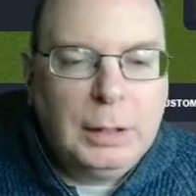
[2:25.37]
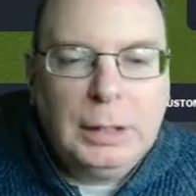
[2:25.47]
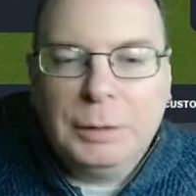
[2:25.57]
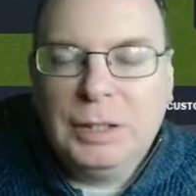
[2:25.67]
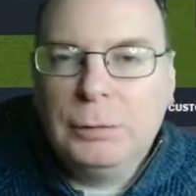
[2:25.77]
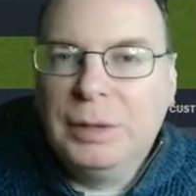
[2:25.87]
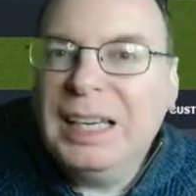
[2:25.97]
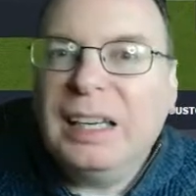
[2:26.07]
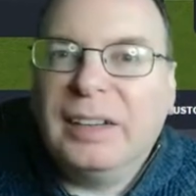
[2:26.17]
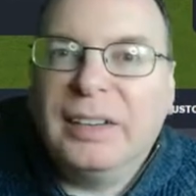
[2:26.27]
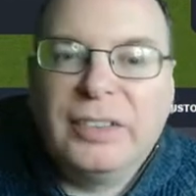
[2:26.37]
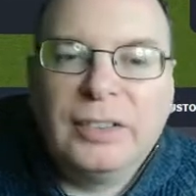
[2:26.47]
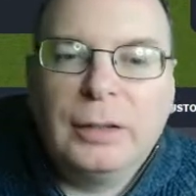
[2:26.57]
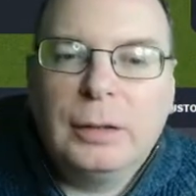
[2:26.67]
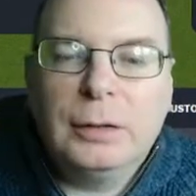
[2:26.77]
which is ridiculous.
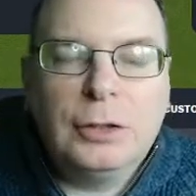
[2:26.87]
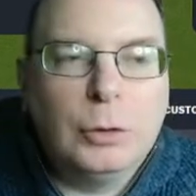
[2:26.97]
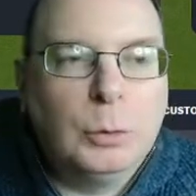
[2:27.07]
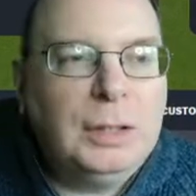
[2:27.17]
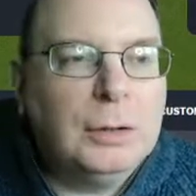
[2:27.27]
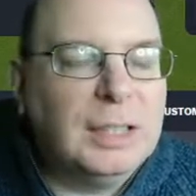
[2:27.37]
Surely you'd at